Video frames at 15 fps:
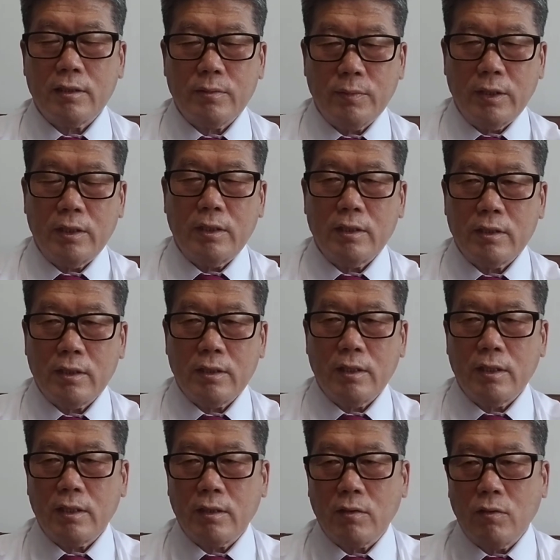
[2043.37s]
money is
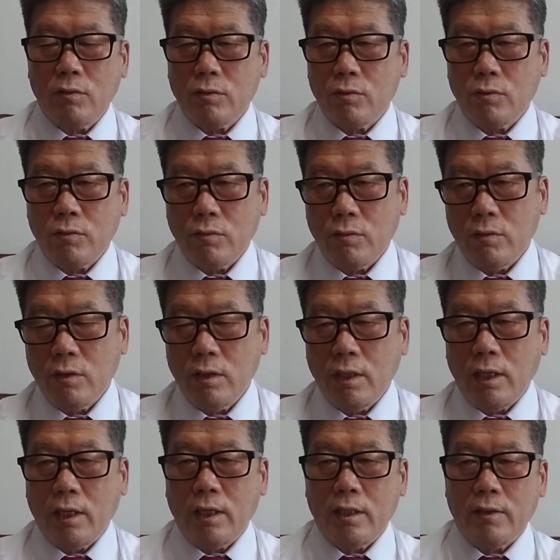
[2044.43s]
the loan to
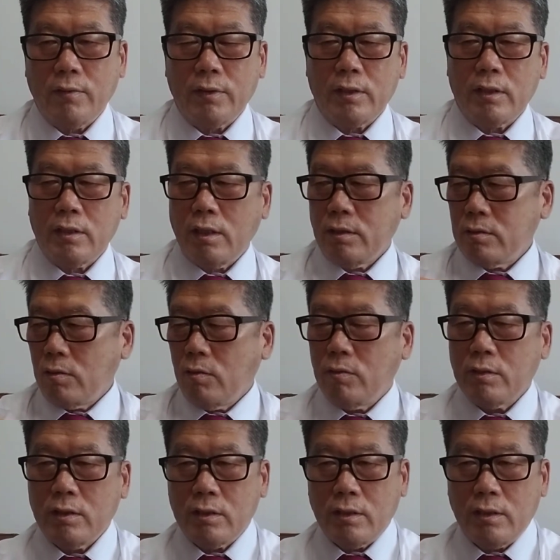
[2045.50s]
another one. That loan
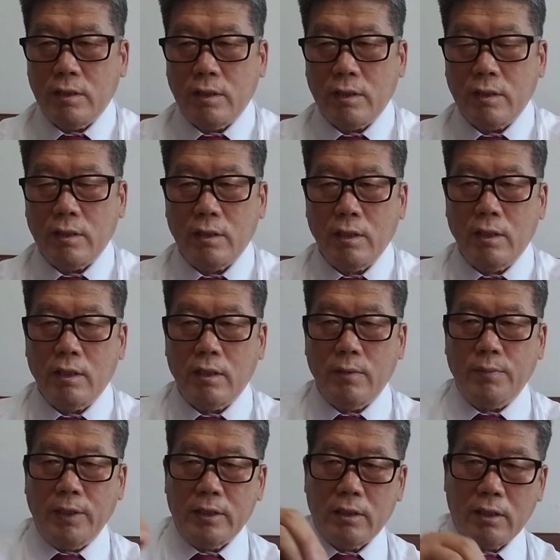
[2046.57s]
is the
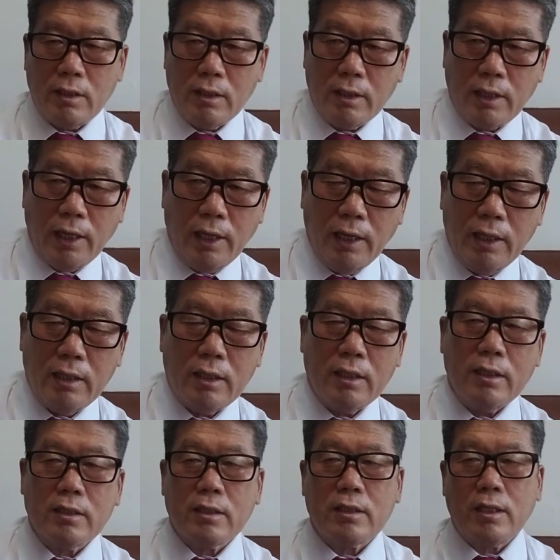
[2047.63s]
deposit again
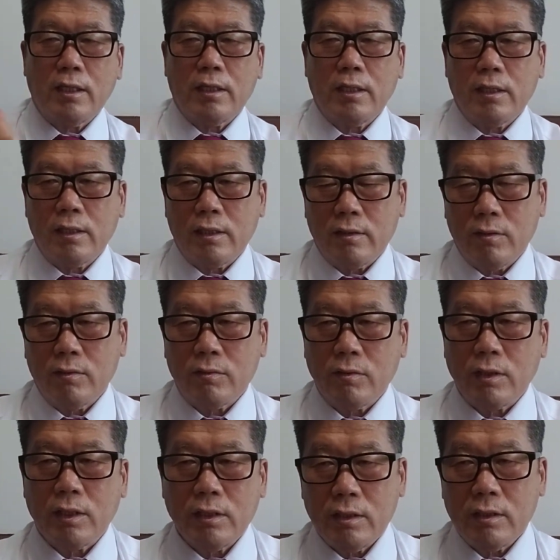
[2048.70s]
is they can loan to
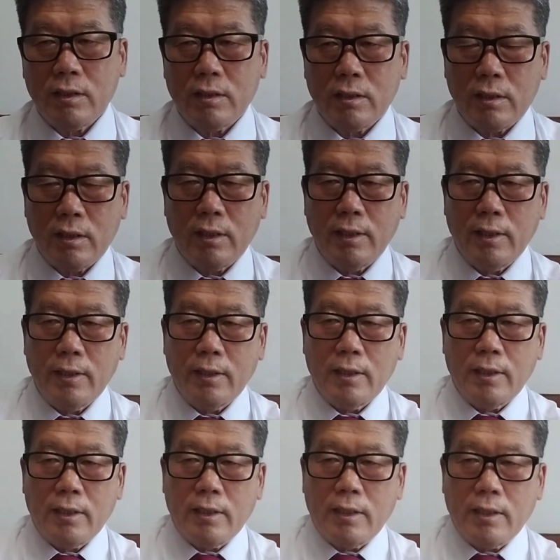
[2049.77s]
again. This is the
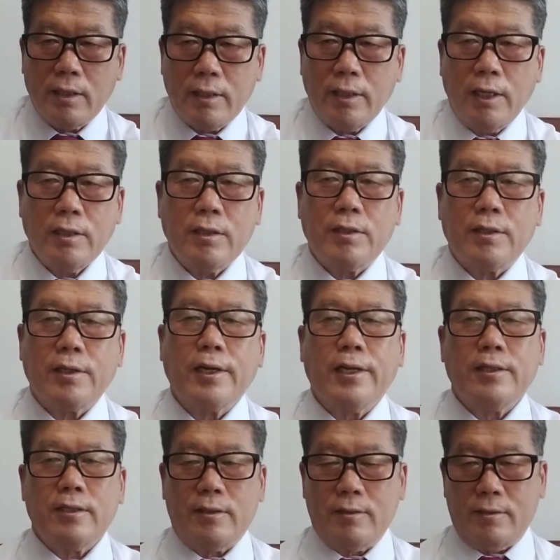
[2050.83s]

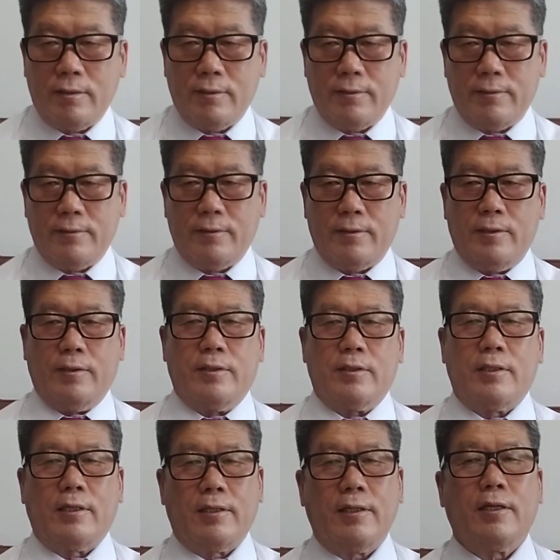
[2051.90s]
credit. You
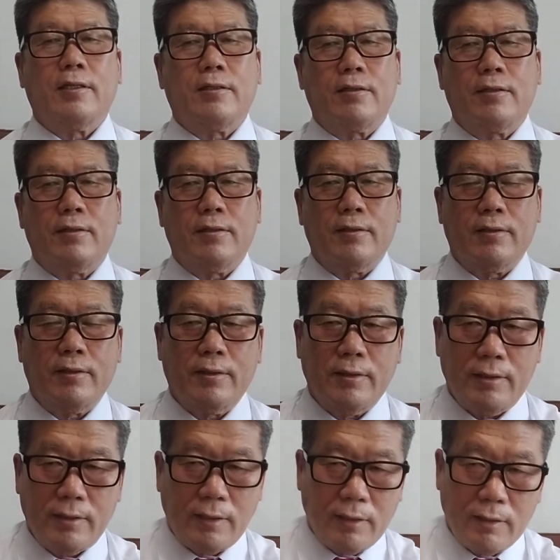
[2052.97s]
understand?
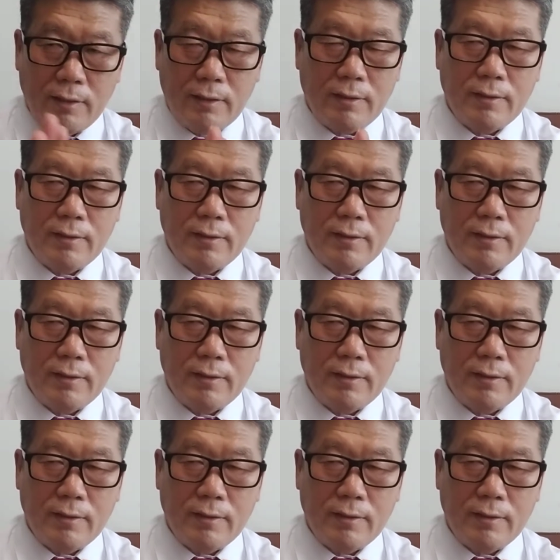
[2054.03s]
Credit.